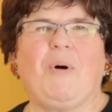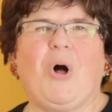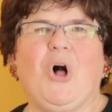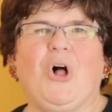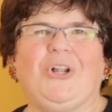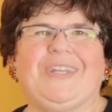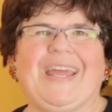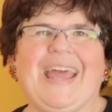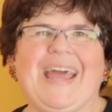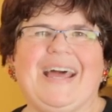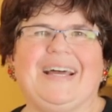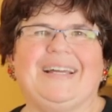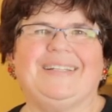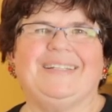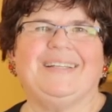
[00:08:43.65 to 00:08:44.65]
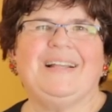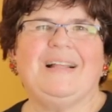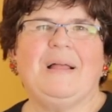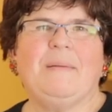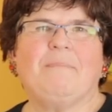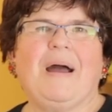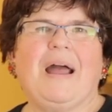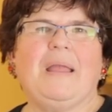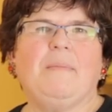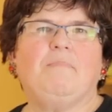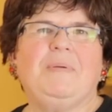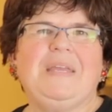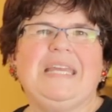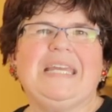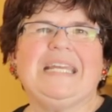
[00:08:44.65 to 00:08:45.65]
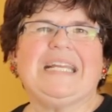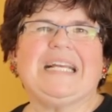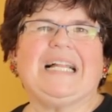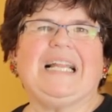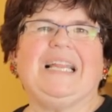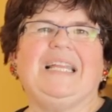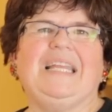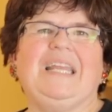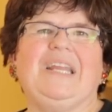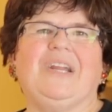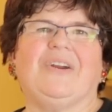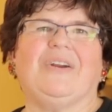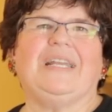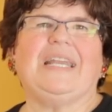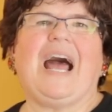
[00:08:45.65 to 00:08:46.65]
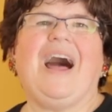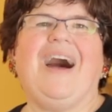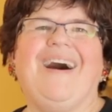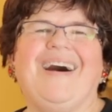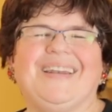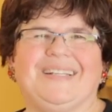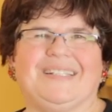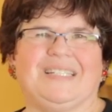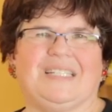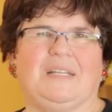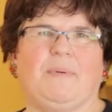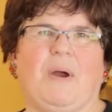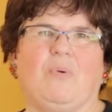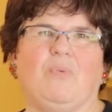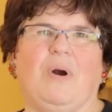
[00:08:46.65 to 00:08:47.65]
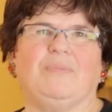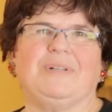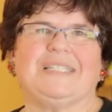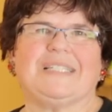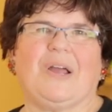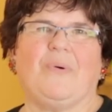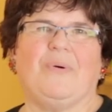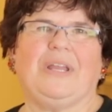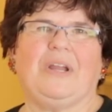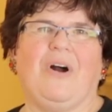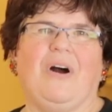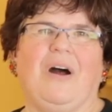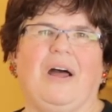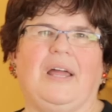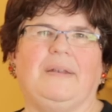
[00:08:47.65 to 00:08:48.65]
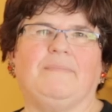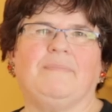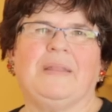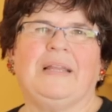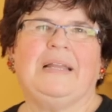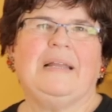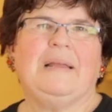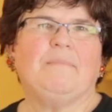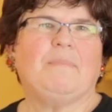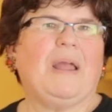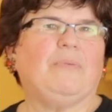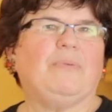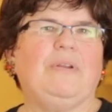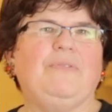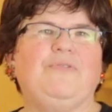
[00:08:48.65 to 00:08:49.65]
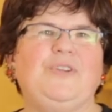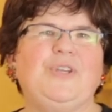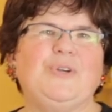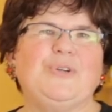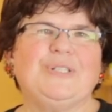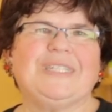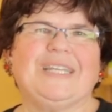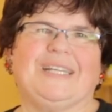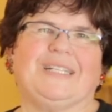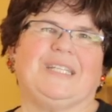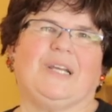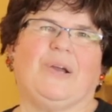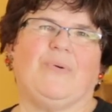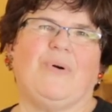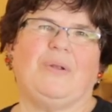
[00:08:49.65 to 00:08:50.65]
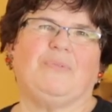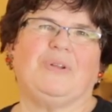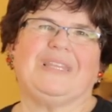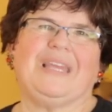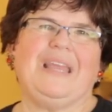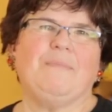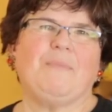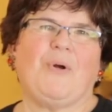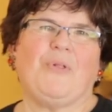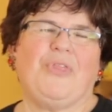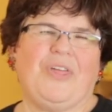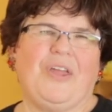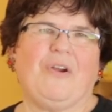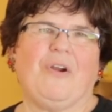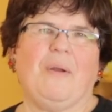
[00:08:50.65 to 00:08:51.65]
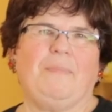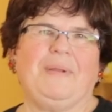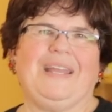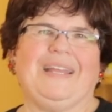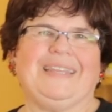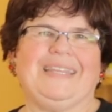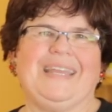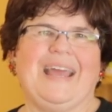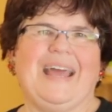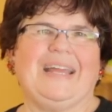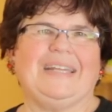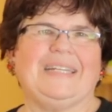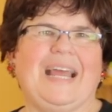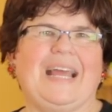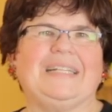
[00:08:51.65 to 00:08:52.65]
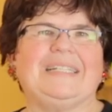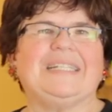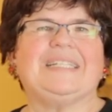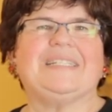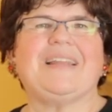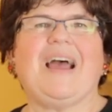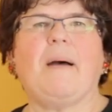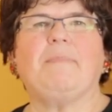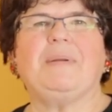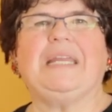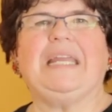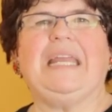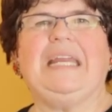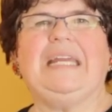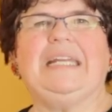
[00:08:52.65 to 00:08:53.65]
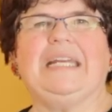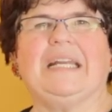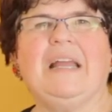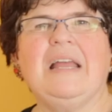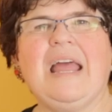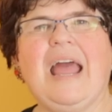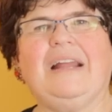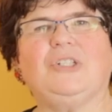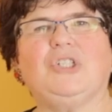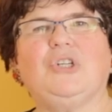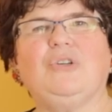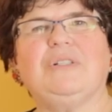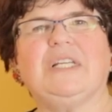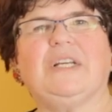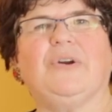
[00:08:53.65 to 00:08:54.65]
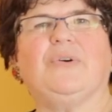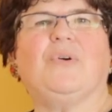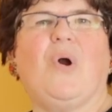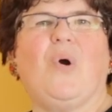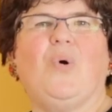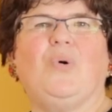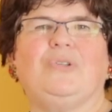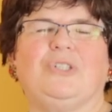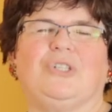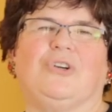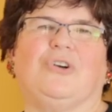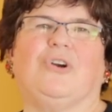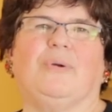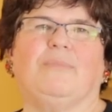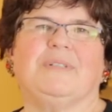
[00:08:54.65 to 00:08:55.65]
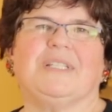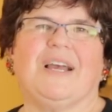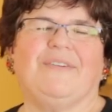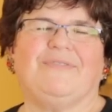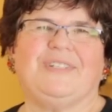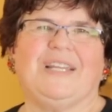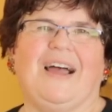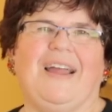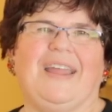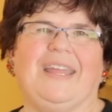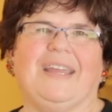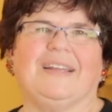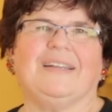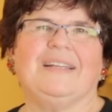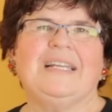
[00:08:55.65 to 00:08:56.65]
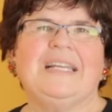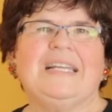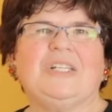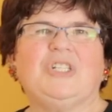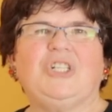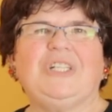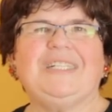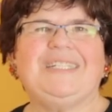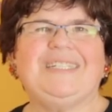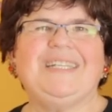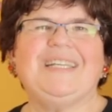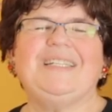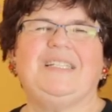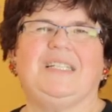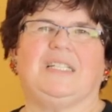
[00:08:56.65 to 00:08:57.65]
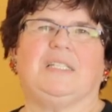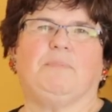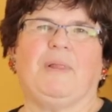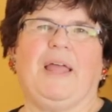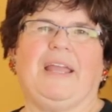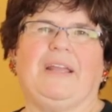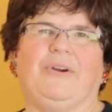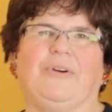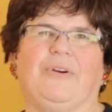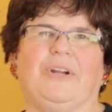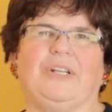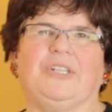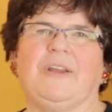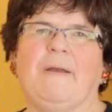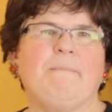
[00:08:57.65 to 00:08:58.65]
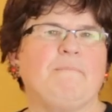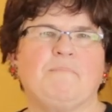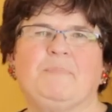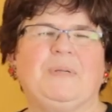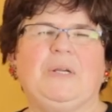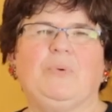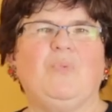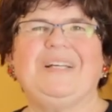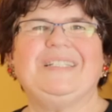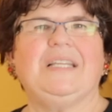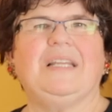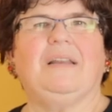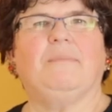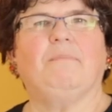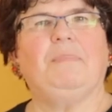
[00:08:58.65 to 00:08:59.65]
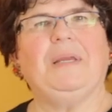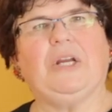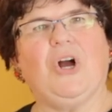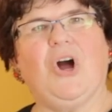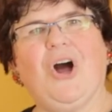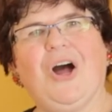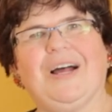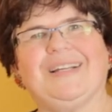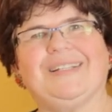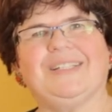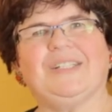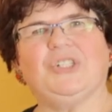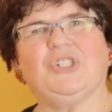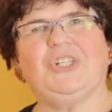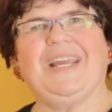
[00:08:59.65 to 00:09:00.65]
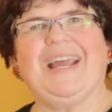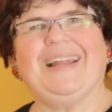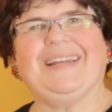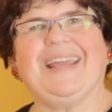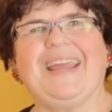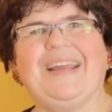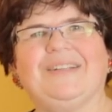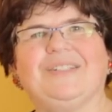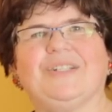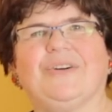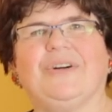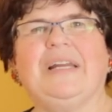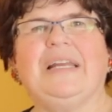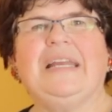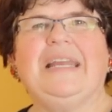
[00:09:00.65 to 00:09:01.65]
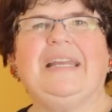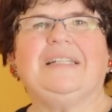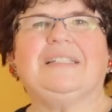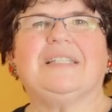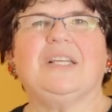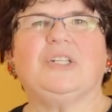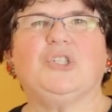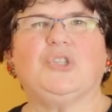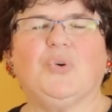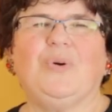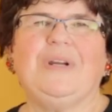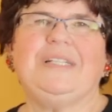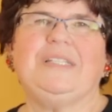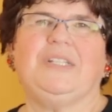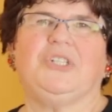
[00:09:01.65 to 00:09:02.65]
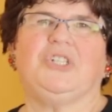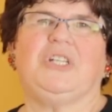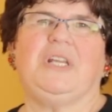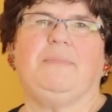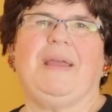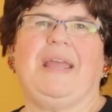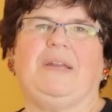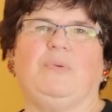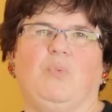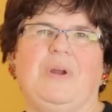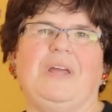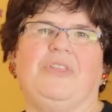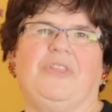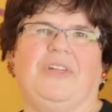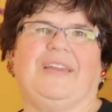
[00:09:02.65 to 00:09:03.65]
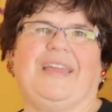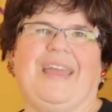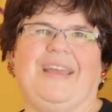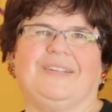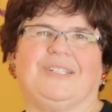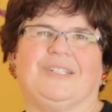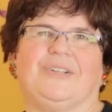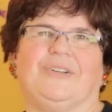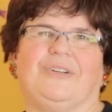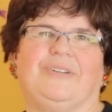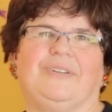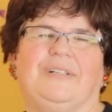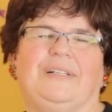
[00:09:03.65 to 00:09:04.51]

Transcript: bald head, by being clear and honest about what was going on, by refusing to go on with chemotherapy at the end and stopping eating and choosing her own terms of dying. She did display courage, but it wasn't because she had cancer. It's the choices she made with cancer.